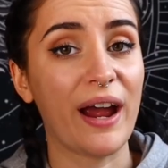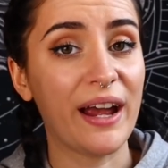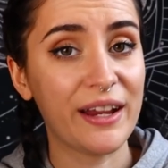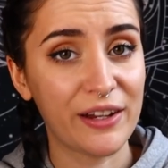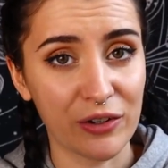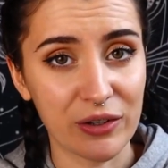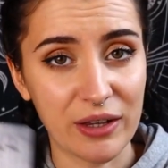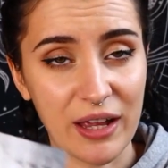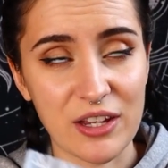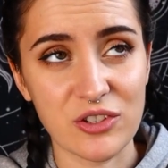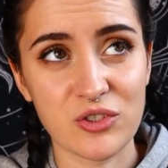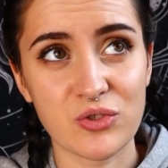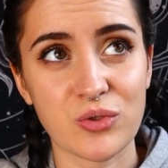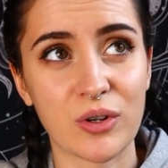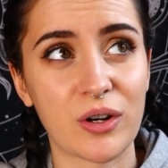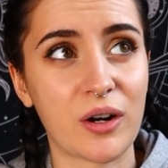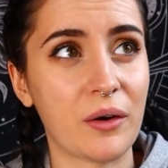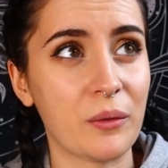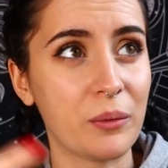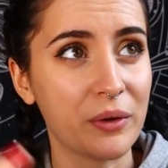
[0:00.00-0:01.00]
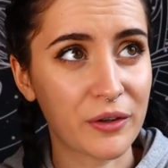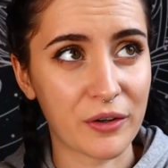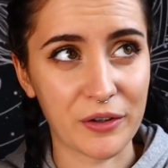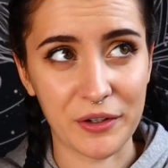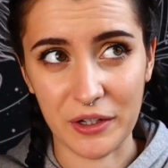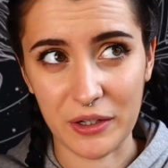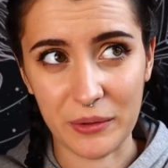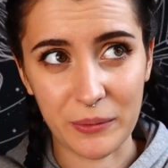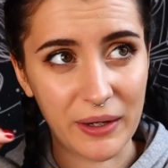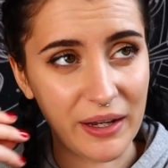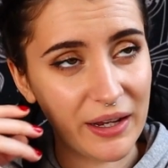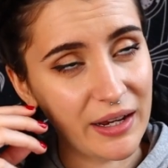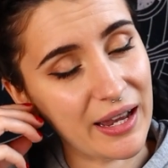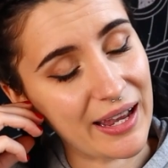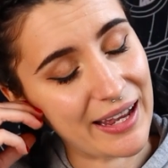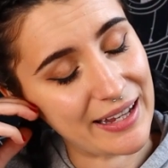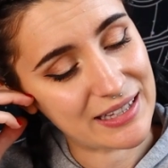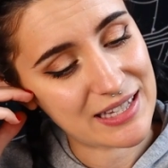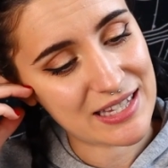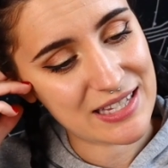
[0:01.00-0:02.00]
at your last straw with arguing.
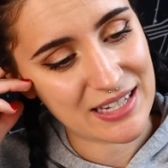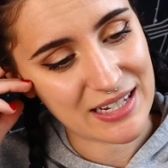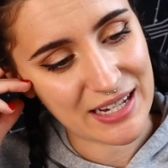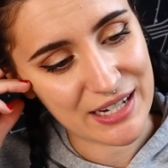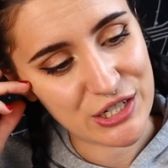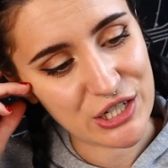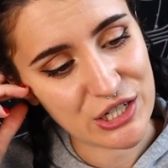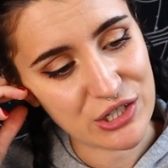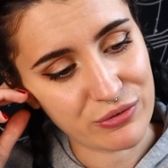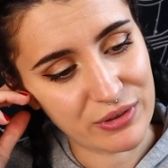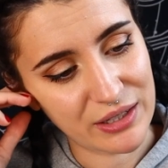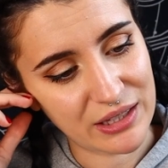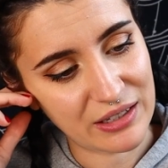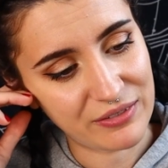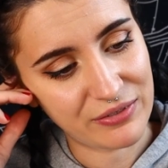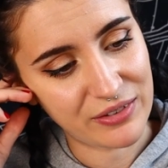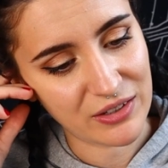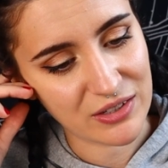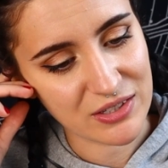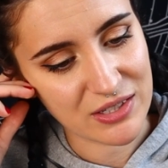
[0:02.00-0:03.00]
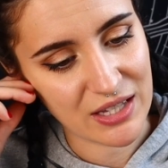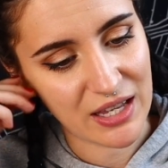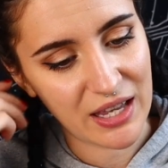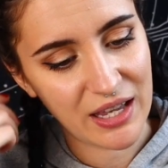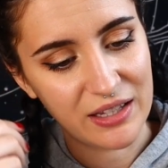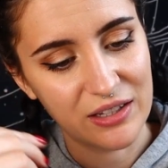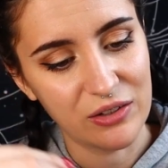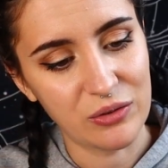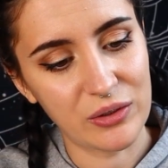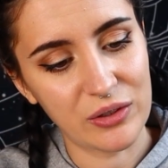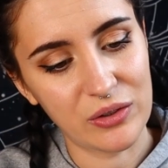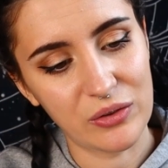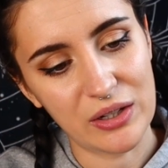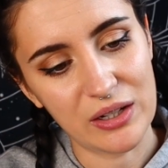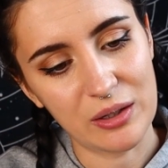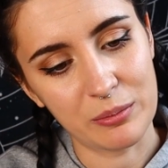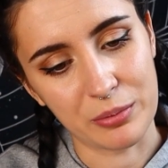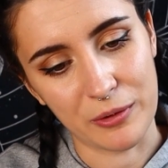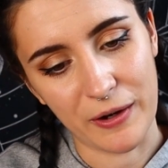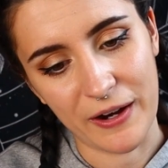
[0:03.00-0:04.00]
It's it just really feels like you you
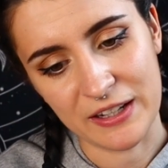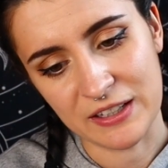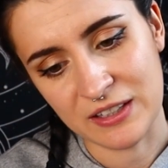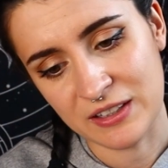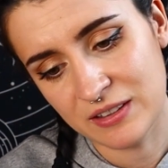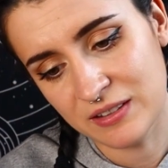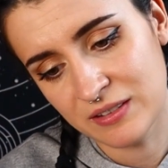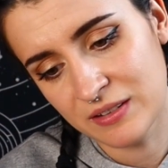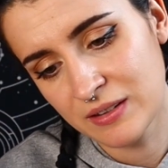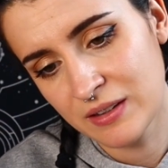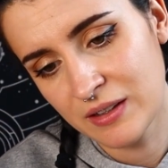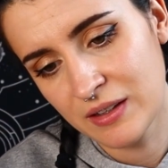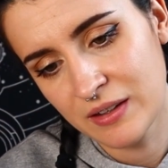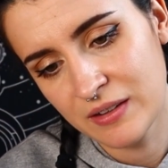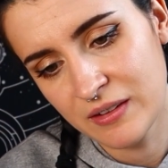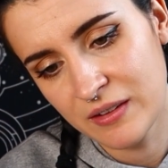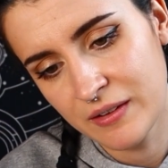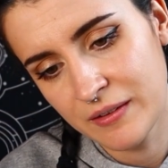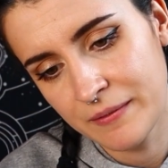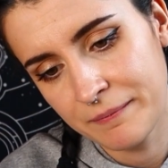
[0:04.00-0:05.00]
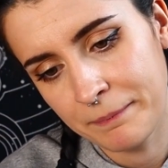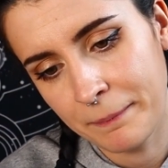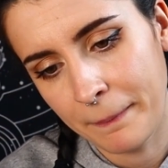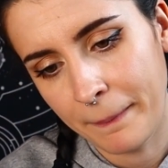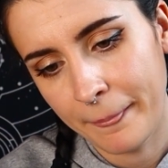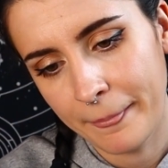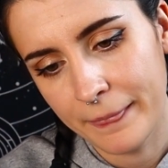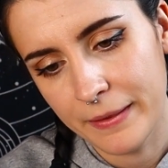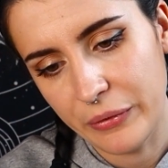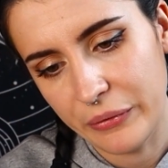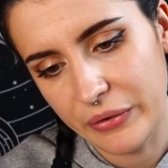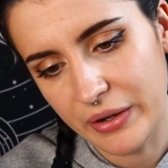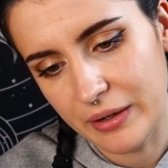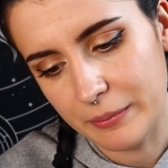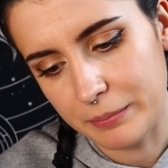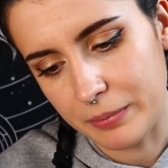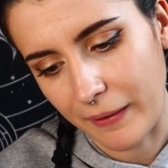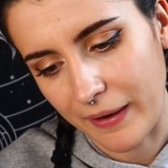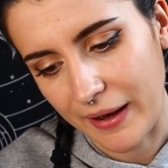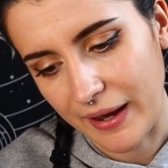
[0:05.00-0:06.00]
need a break. You need
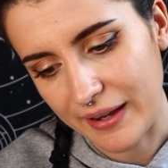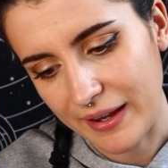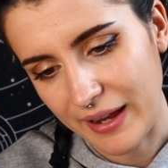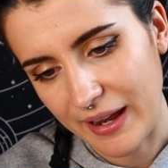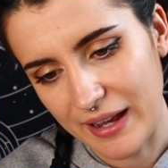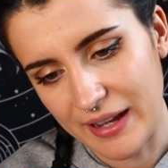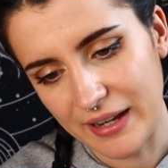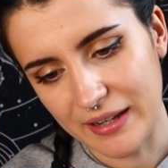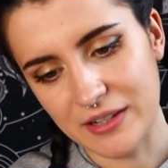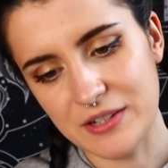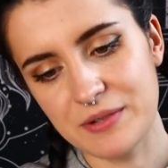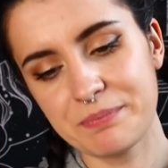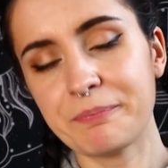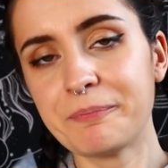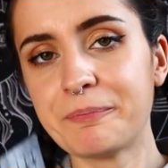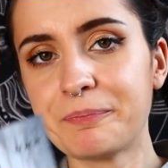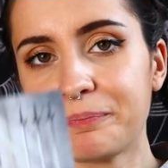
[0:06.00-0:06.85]
a break, and